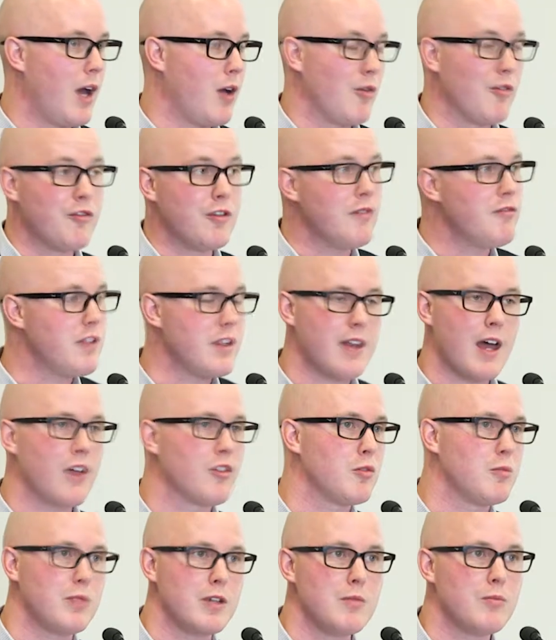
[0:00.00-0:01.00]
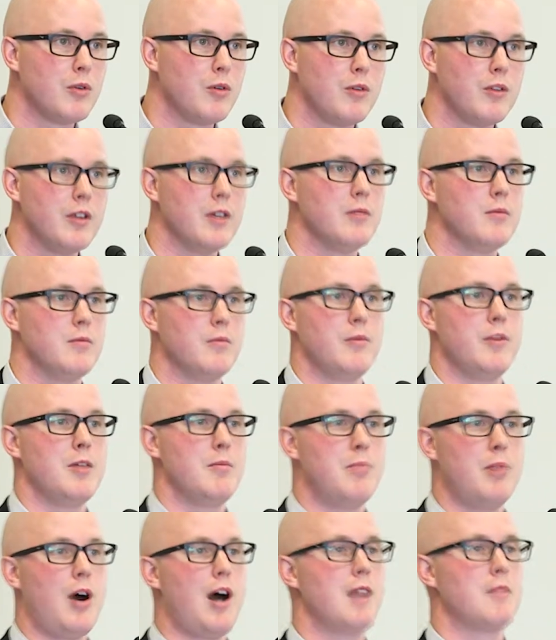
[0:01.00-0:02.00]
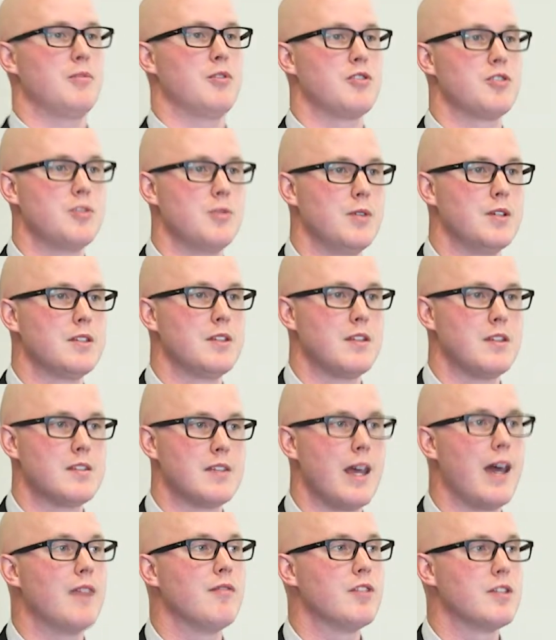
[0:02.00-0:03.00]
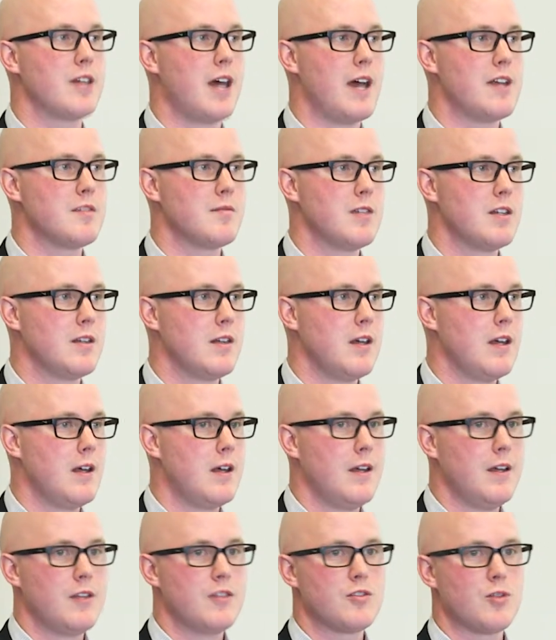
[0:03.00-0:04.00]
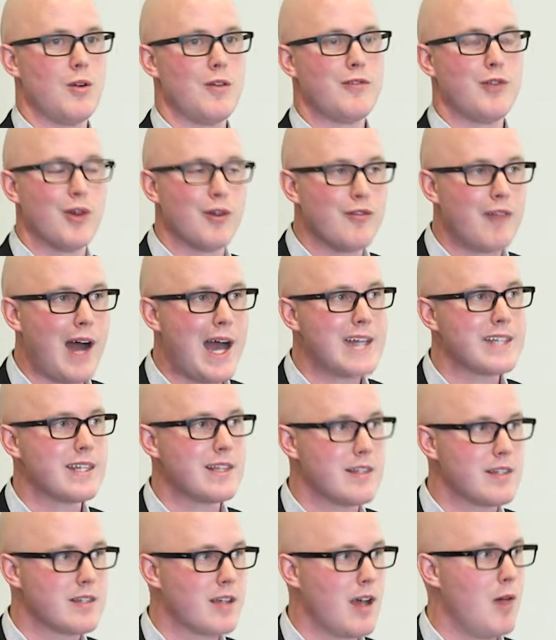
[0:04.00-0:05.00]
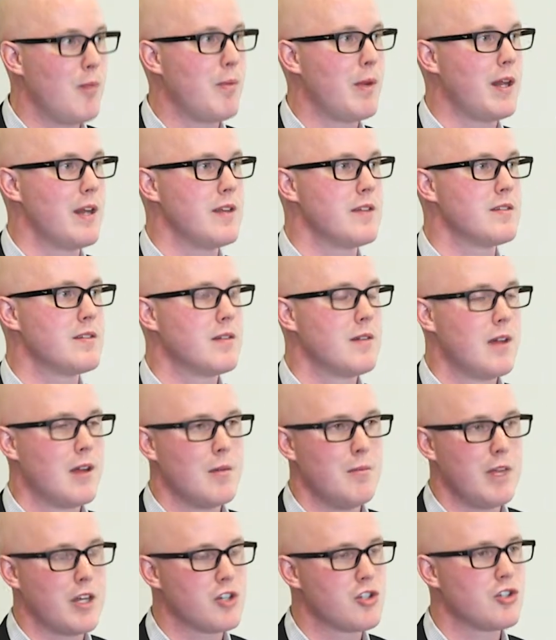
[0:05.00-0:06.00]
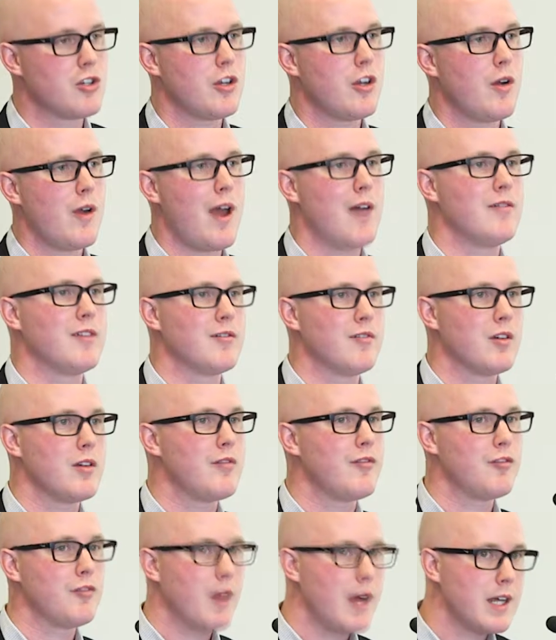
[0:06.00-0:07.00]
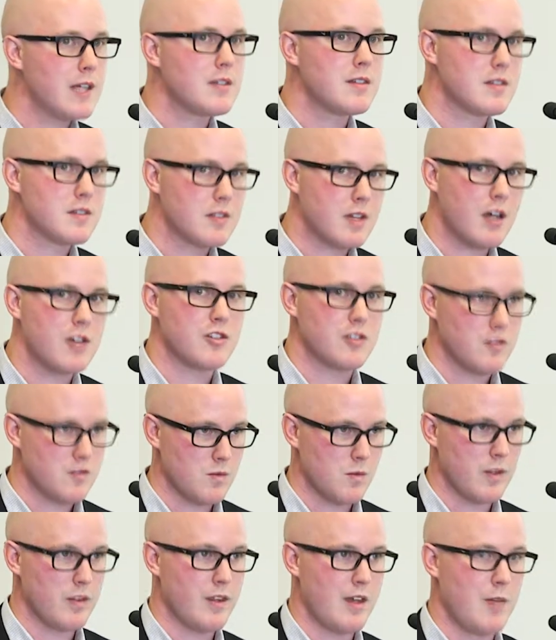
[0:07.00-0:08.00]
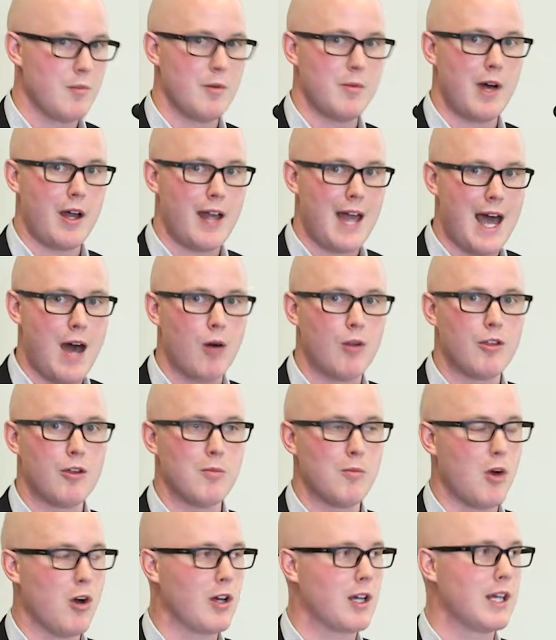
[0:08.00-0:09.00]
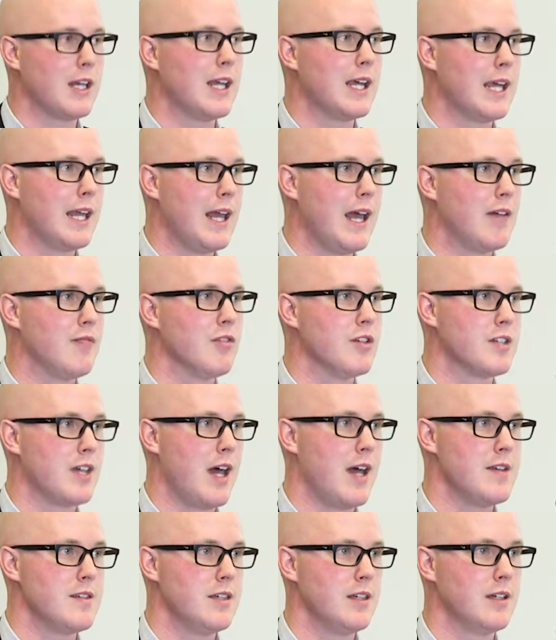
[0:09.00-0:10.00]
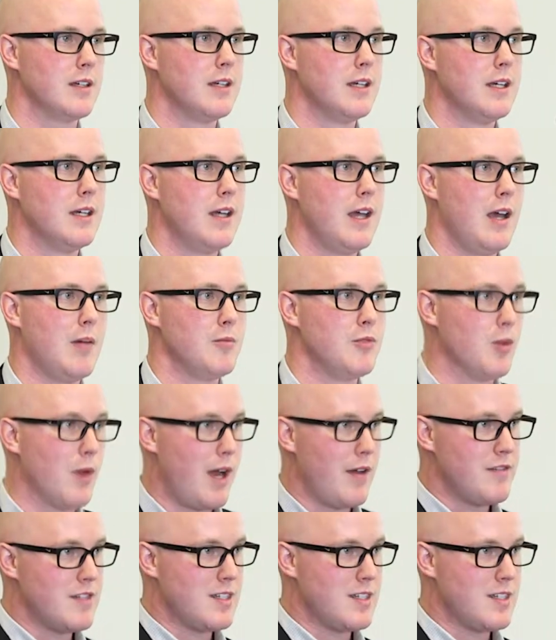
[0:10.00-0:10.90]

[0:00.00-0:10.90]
50,000 people that bought pursuant to this advertisement. So if you're advising these companies, make sure you're having very frank discussions with them about how they're marketing and advertising hemp-derived